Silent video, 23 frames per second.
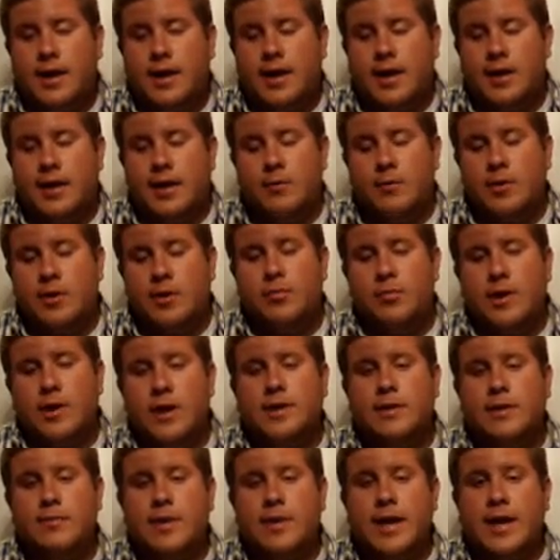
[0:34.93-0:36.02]
I didn't want to
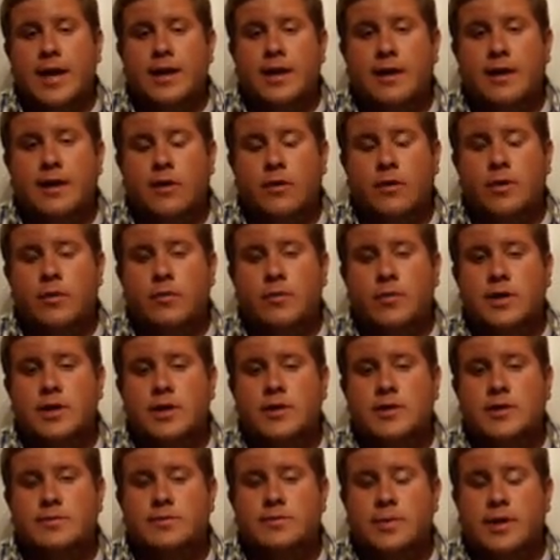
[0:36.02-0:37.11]
break the bank, and I only
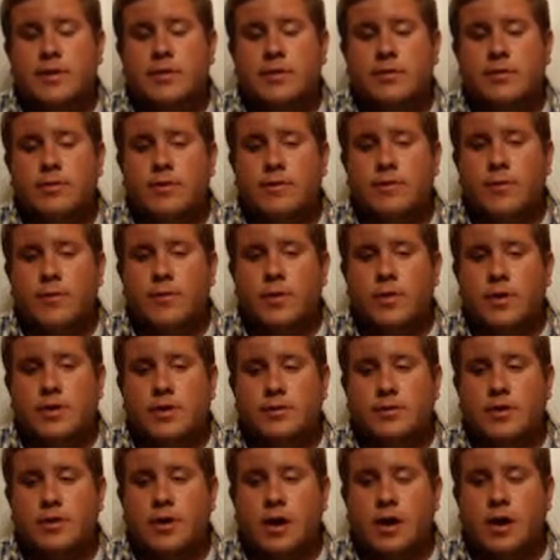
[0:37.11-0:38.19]
wanted to spend $300 to
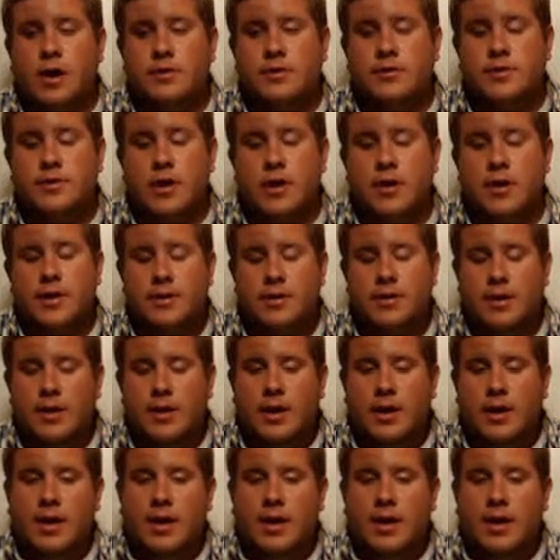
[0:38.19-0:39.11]
$400 on it.